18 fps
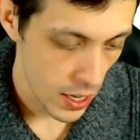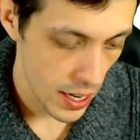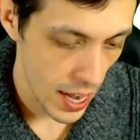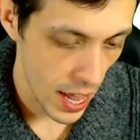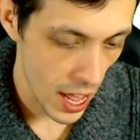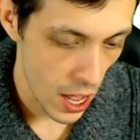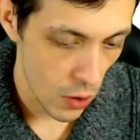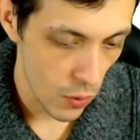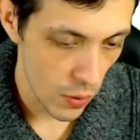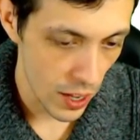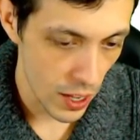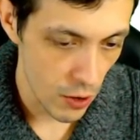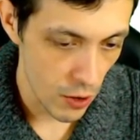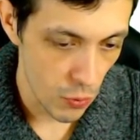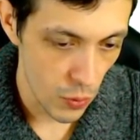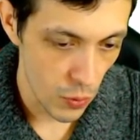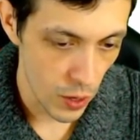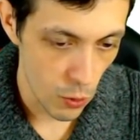Now
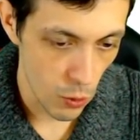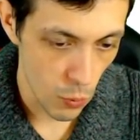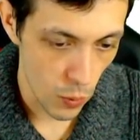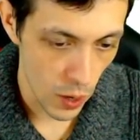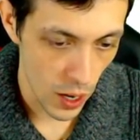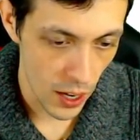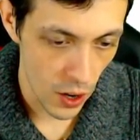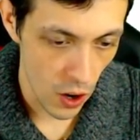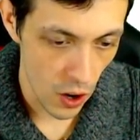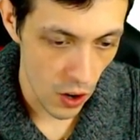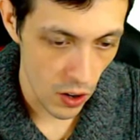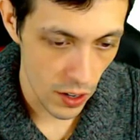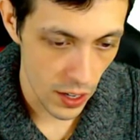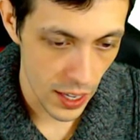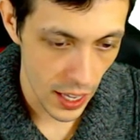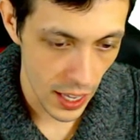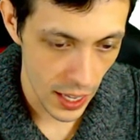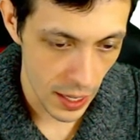if we run our
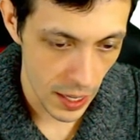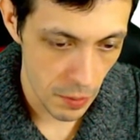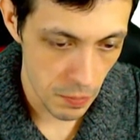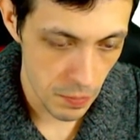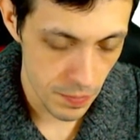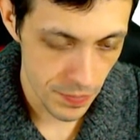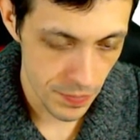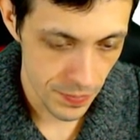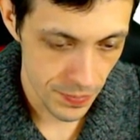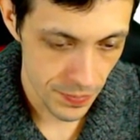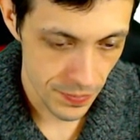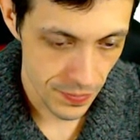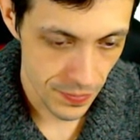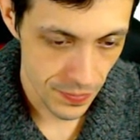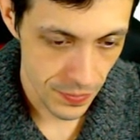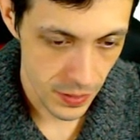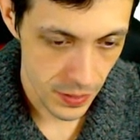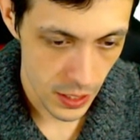game,
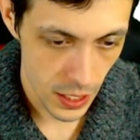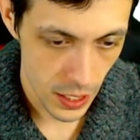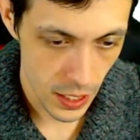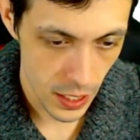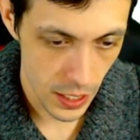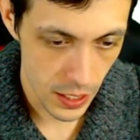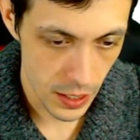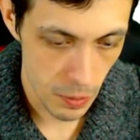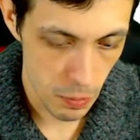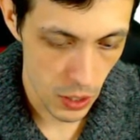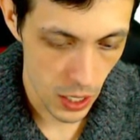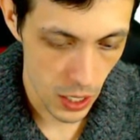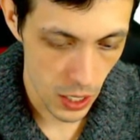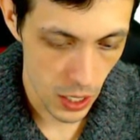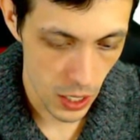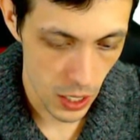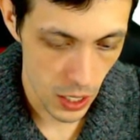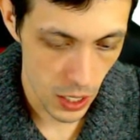hitting the play
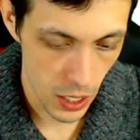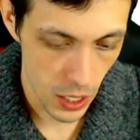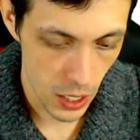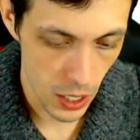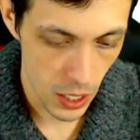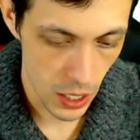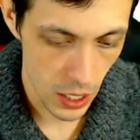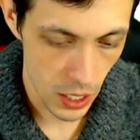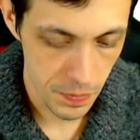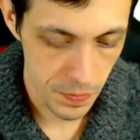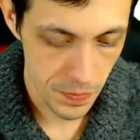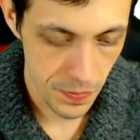button here,